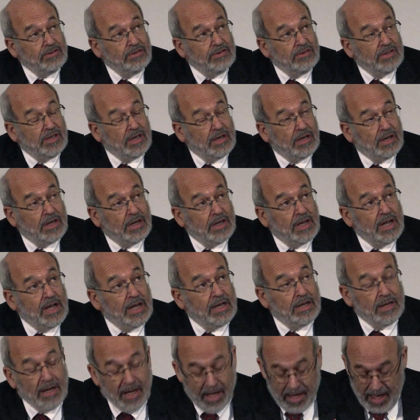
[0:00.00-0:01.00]
the New
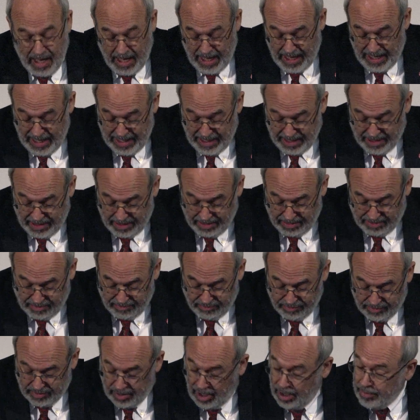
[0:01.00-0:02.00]
Zealand-led
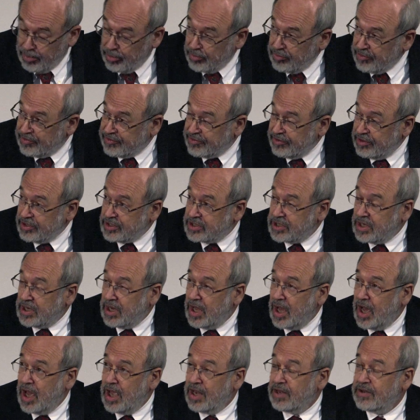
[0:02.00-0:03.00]
Global Research
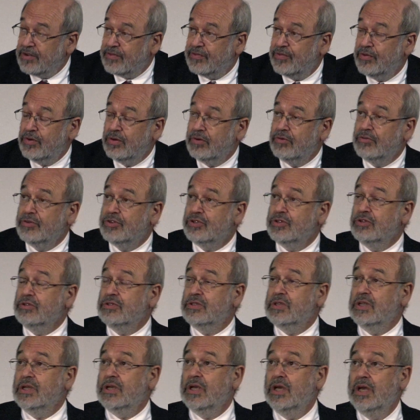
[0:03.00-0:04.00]
Alliance for
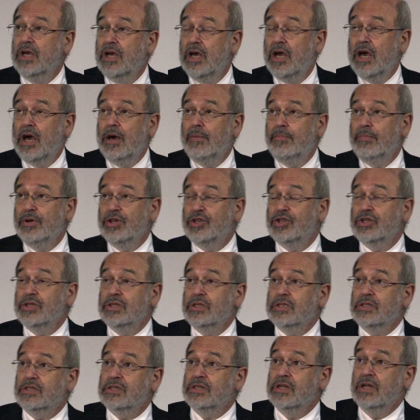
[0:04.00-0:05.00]
reducing
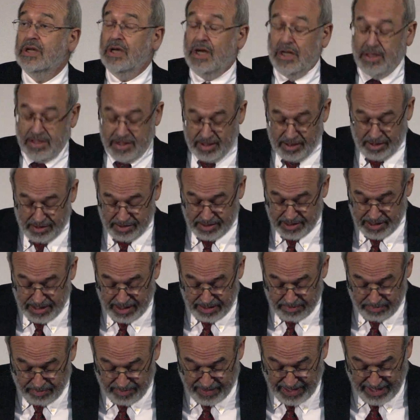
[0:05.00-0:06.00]
emissions
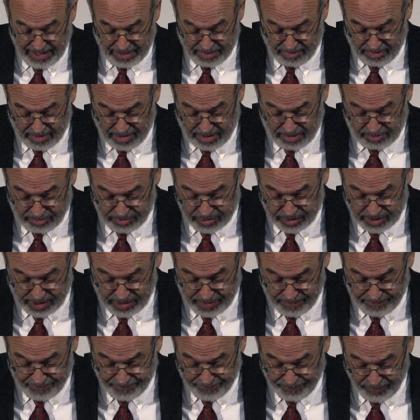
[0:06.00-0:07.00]
associated with
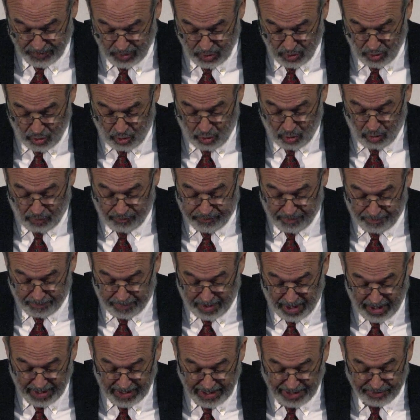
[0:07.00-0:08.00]
agriculture, or for
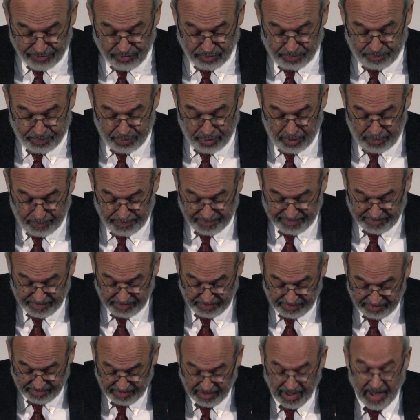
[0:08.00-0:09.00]
bilateral
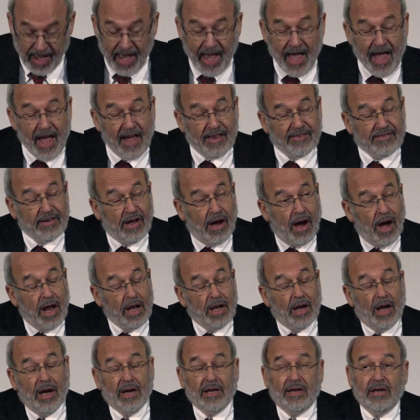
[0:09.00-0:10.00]
purposes as
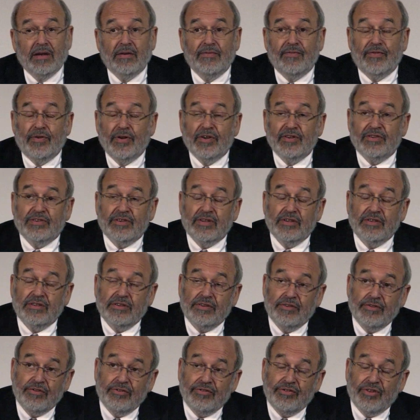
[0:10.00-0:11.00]
highlighted, for instance,
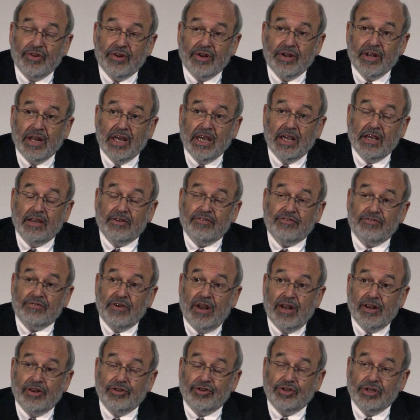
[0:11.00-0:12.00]
the New Zealand Inc.
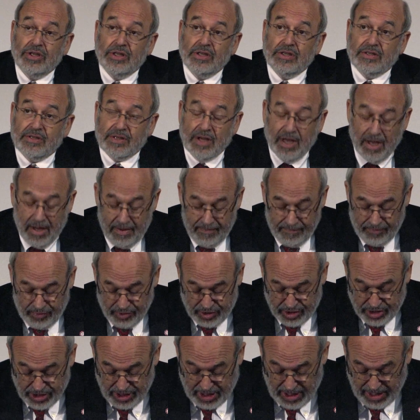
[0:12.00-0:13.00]
strategies for
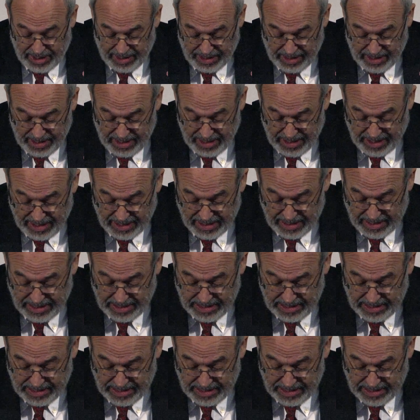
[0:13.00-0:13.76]
China and